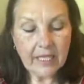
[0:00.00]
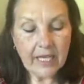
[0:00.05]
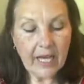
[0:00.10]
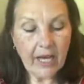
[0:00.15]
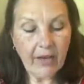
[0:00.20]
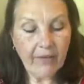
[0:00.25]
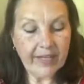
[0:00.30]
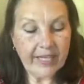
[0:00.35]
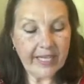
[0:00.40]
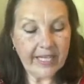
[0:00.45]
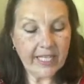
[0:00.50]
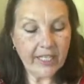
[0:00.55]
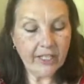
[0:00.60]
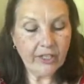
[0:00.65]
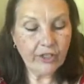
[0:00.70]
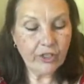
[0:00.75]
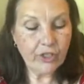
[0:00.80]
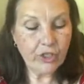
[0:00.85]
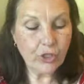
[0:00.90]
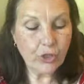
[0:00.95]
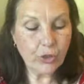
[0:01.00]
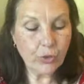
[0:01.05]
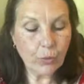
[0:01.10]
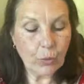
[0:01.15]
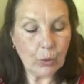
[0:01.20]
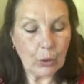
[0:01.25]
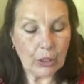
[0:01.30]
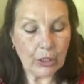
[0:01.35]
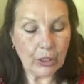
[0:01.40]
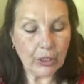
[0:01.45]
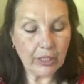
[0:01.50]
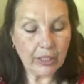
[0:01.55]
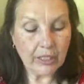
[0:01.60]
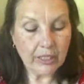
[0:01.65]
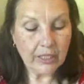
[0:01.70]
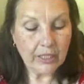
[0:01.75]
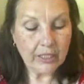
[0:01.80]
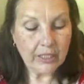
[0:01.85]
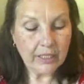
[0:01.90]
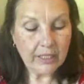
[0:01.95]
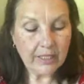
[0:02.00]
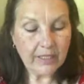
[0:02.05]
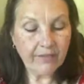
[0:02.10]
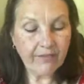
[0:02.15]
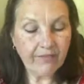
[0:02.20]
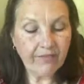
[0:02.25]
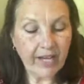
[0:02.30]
how they hit the shore, the